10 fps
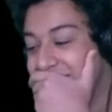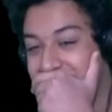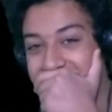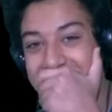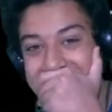
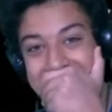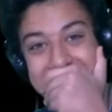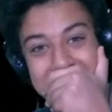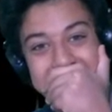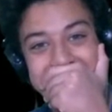Did you guys see
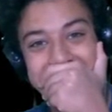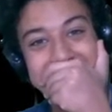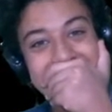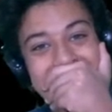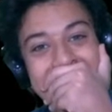them?
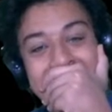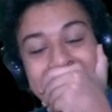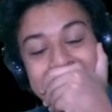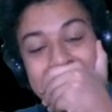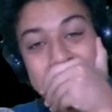
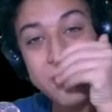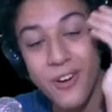Did you